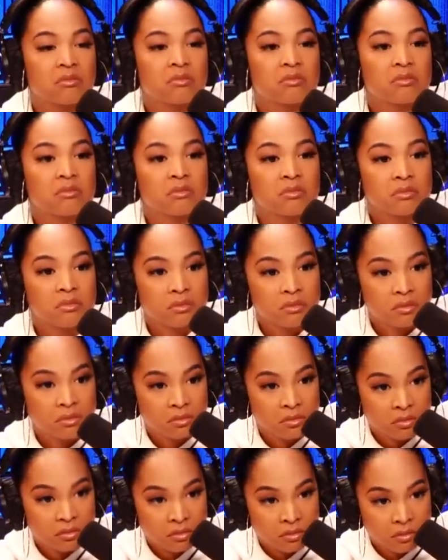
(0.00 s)

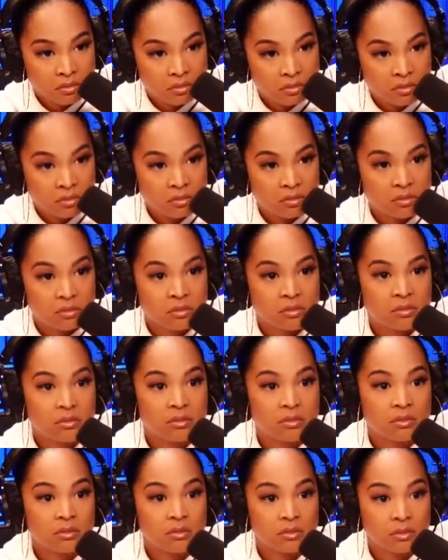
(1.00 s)

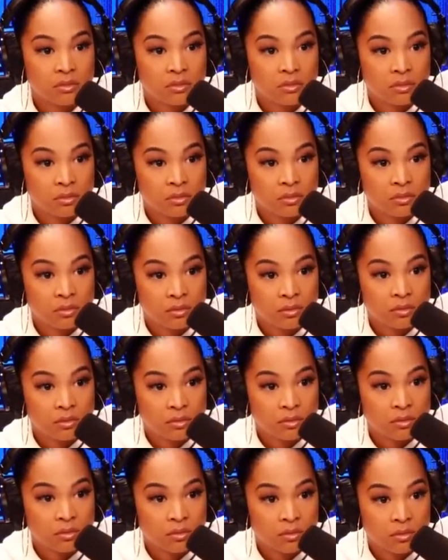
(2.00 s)

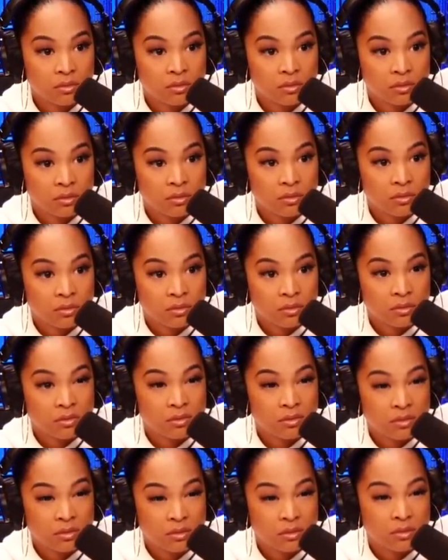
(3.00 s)

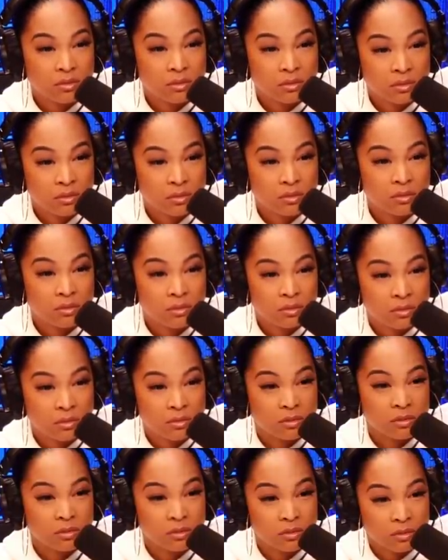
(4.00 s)

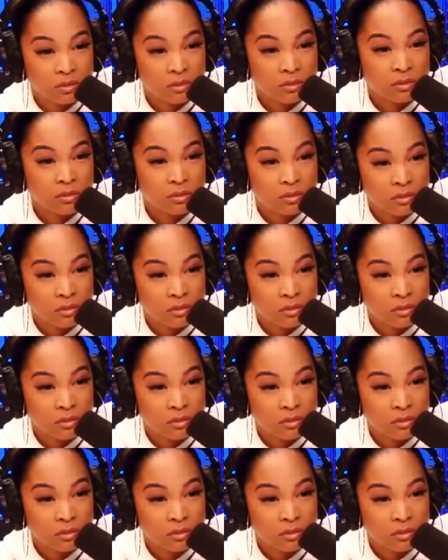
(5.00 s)
[no speech]